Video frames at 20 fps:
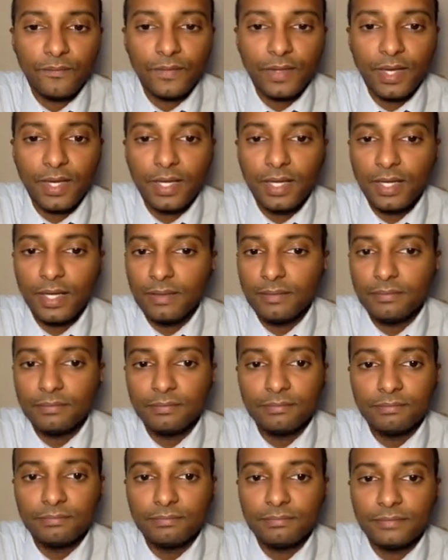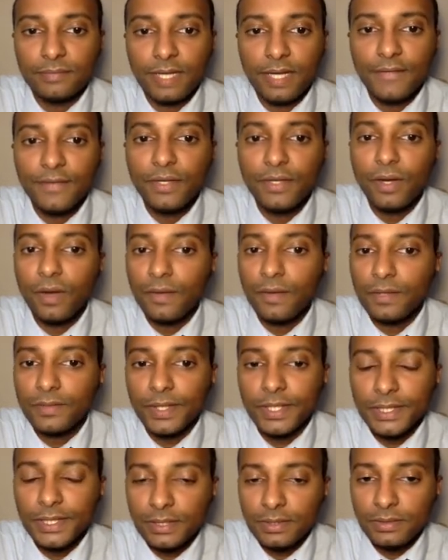Uh, have we got this
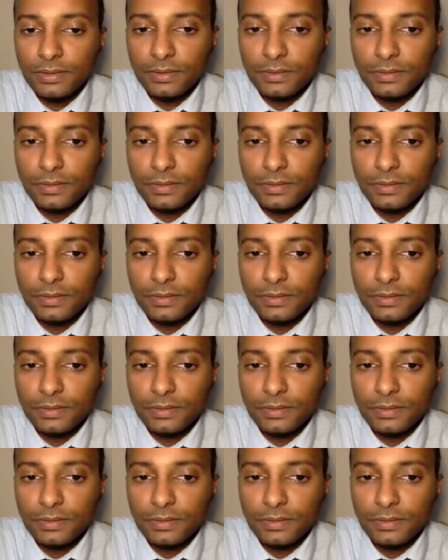question?